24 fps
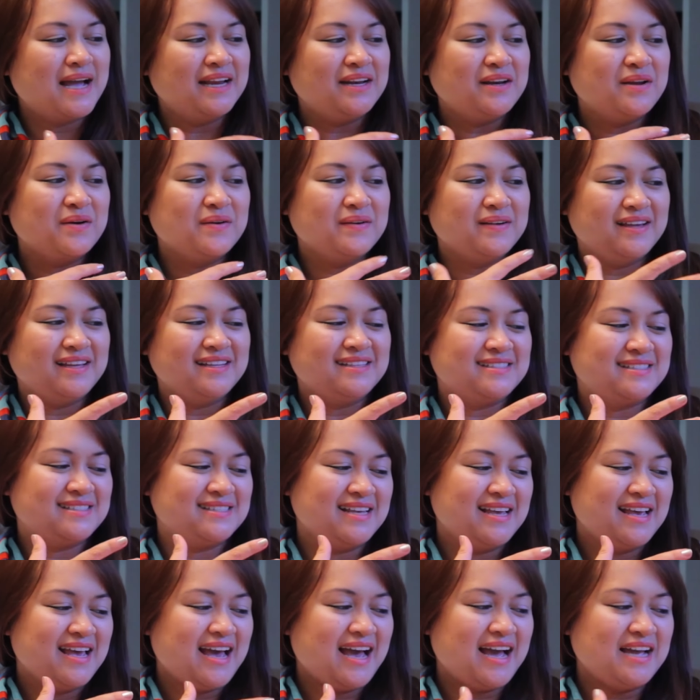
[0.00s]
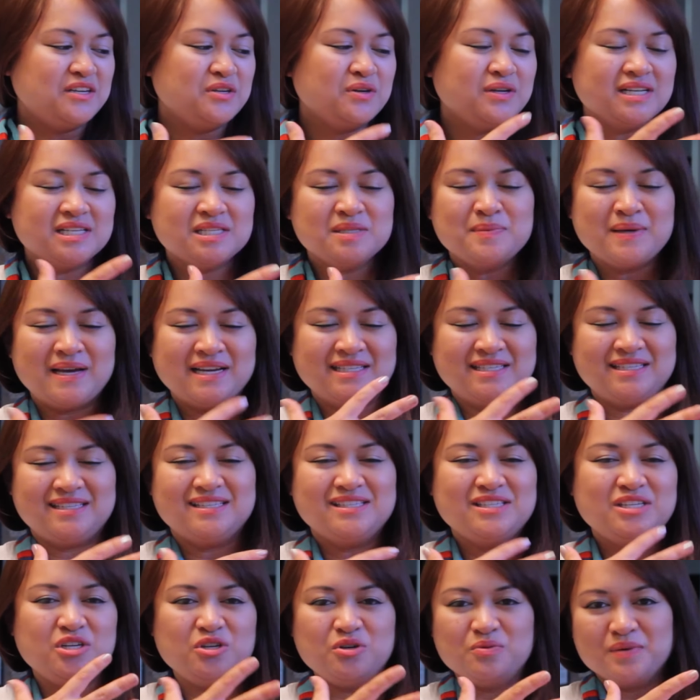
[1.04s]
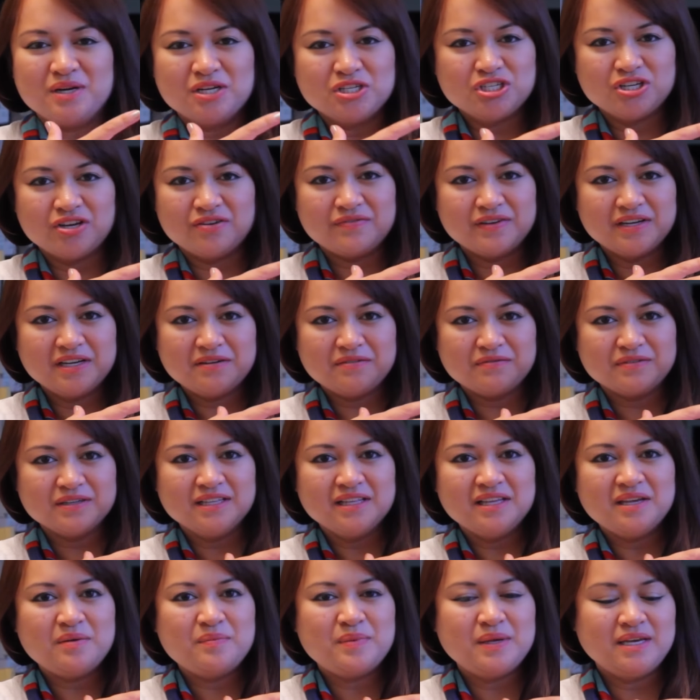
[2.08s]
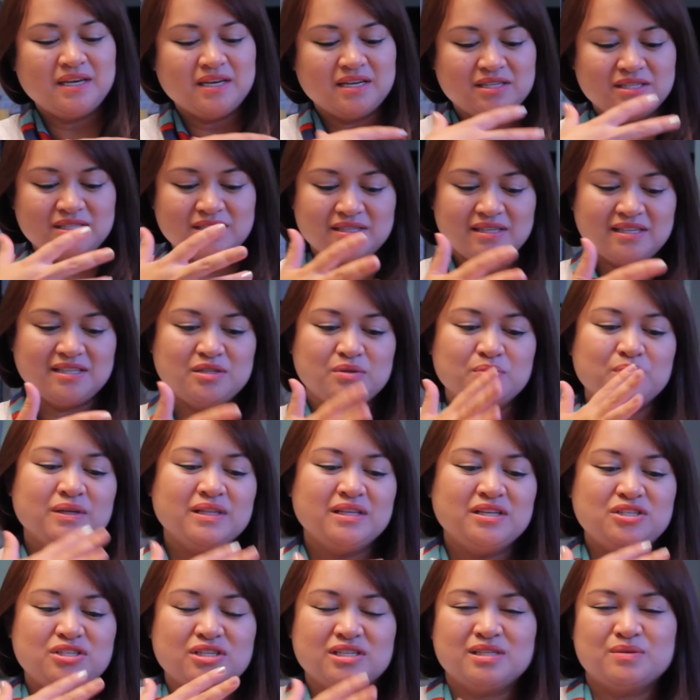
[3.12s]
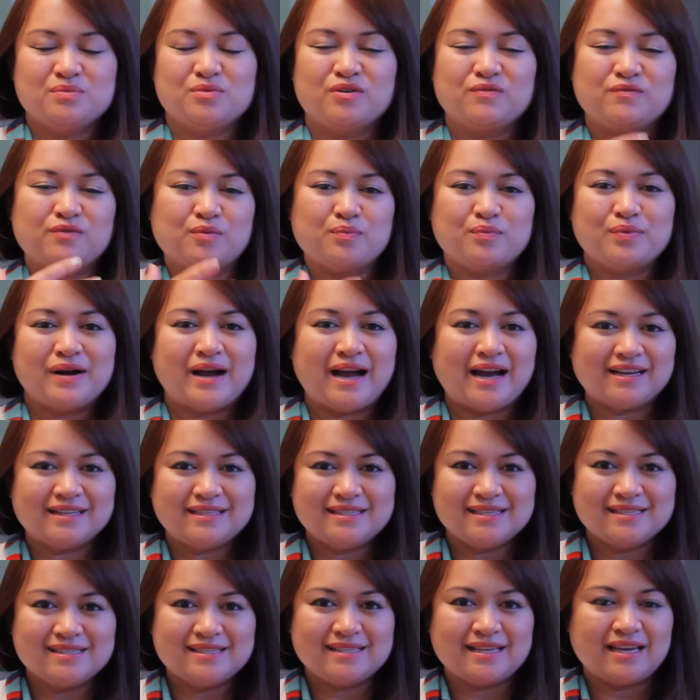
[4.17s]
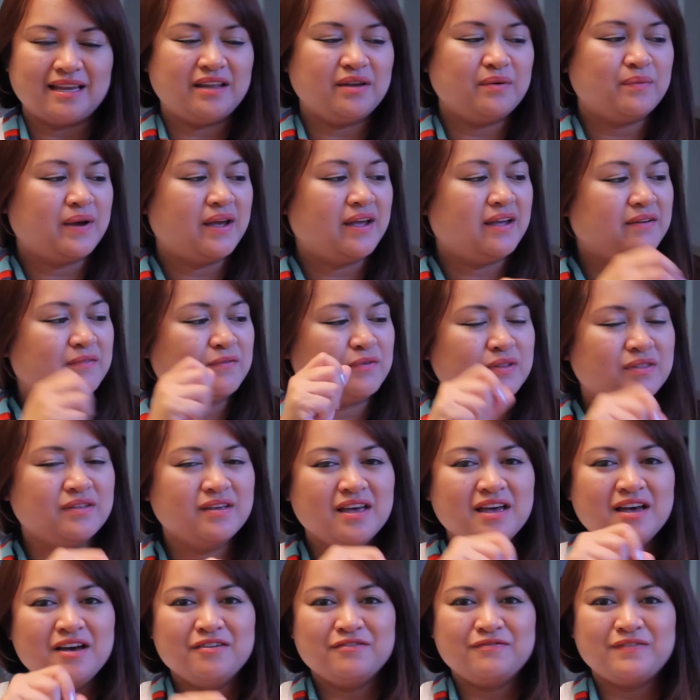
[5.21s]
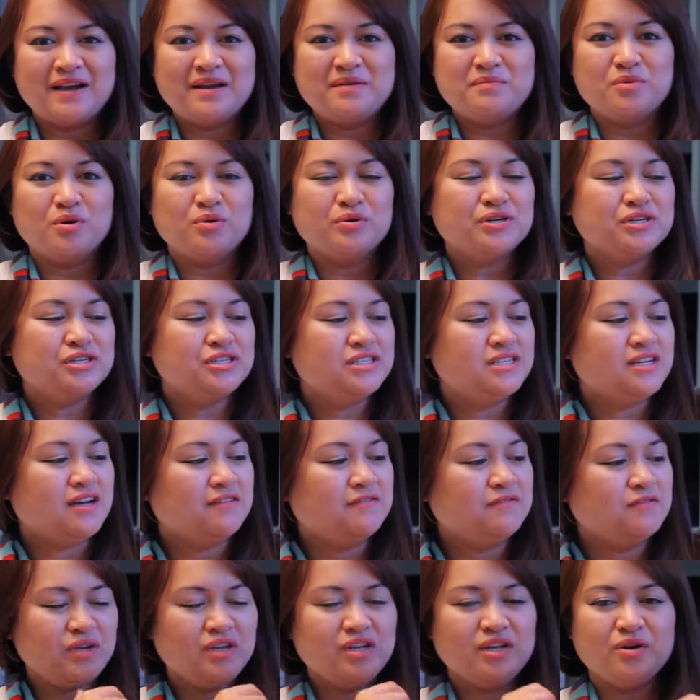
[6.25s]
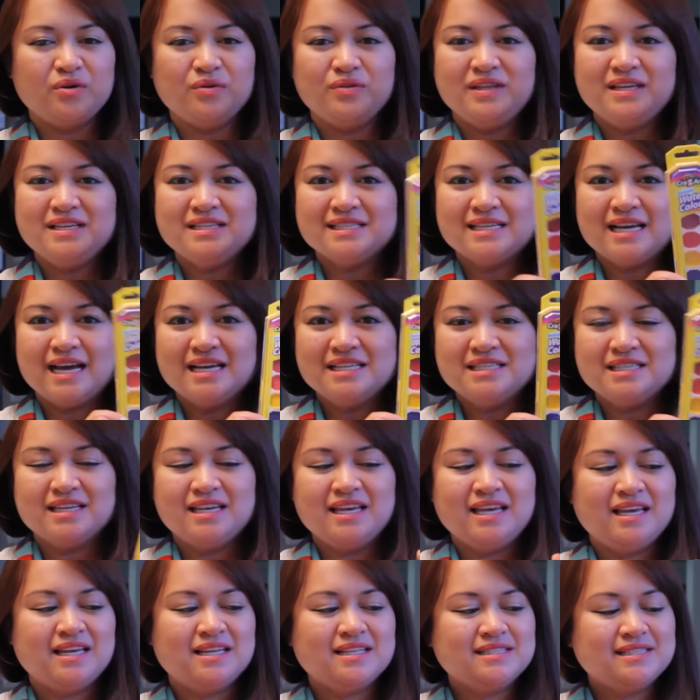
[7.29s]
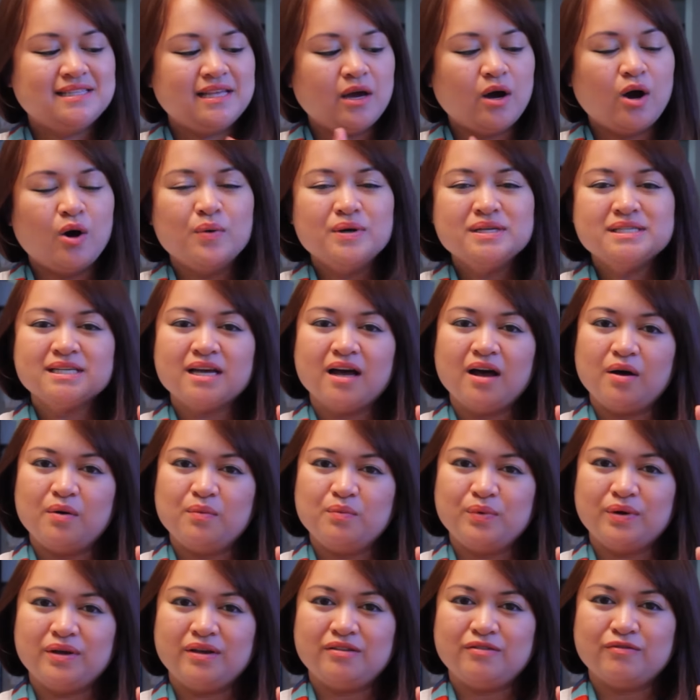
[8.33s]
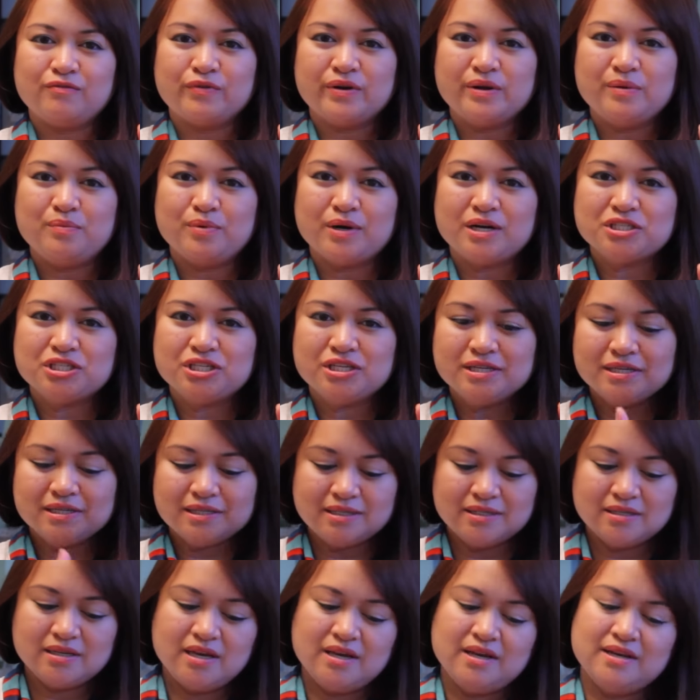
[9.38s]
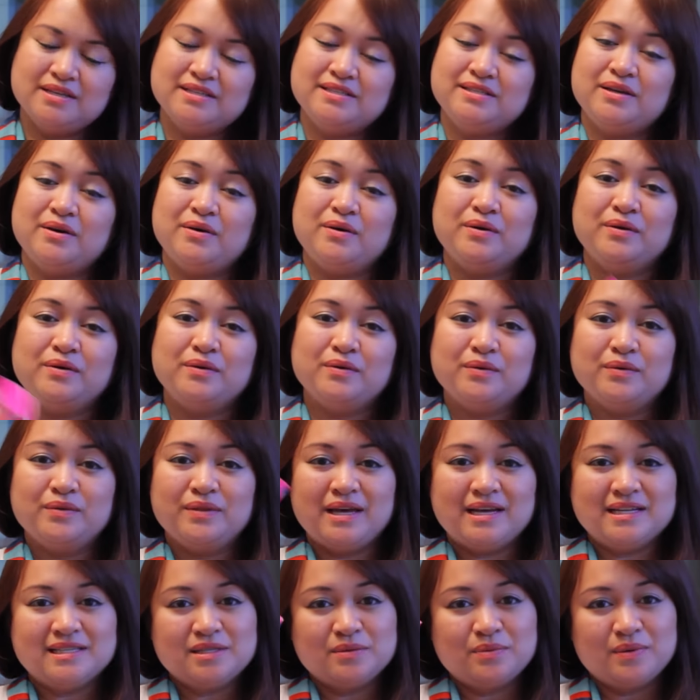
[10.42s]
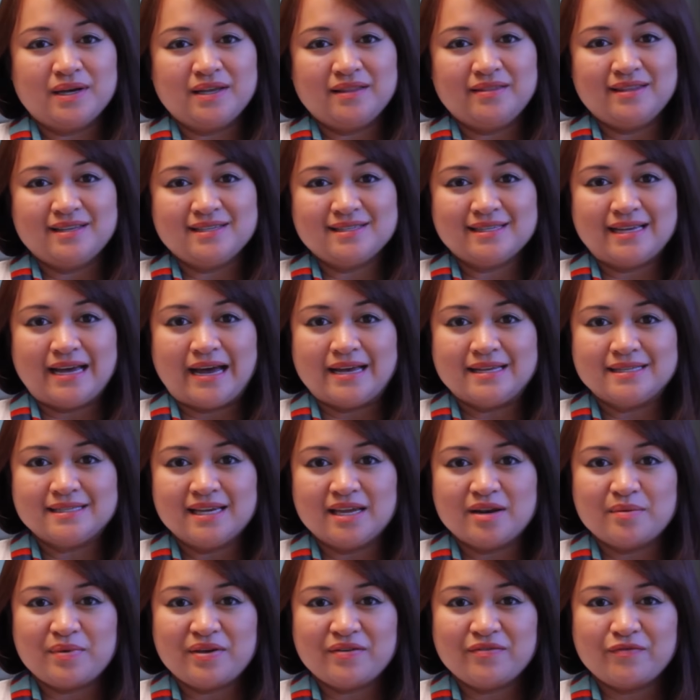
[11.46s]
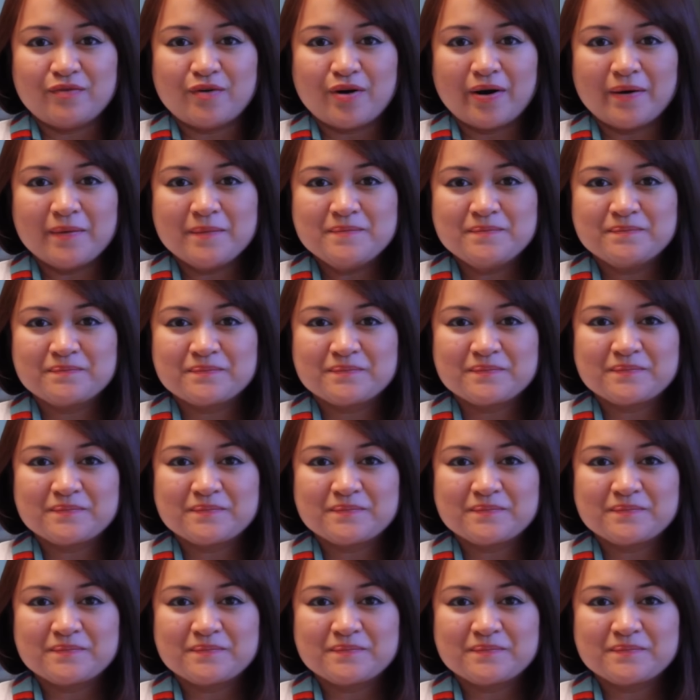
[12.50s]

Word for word: I know it's, I don't expect too much of it really, because it's really just more for practice anyway with fine motor stuff. You know, these kinds of kits, they always come with free brushes, so that's what this guy is going to be for.